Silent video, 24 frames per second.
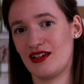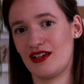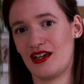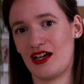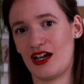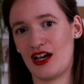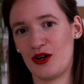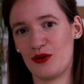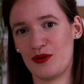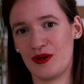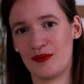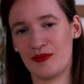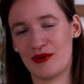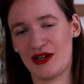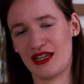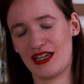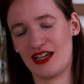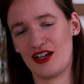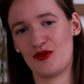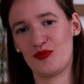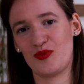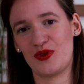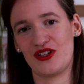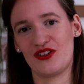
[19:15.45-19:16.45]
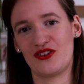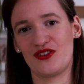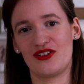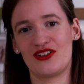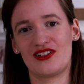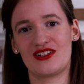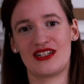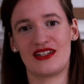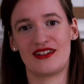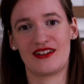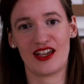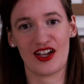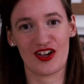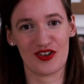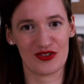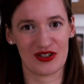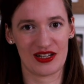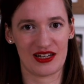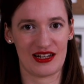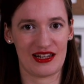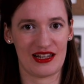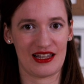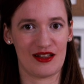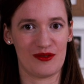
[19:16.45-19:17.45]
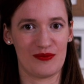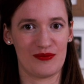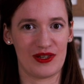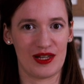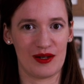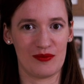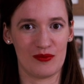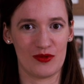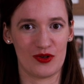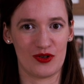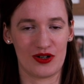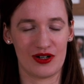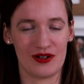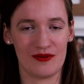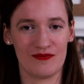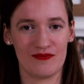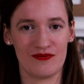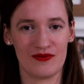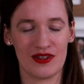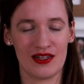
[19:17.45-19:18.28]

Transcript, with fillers: how am I helping others and how can I help them more?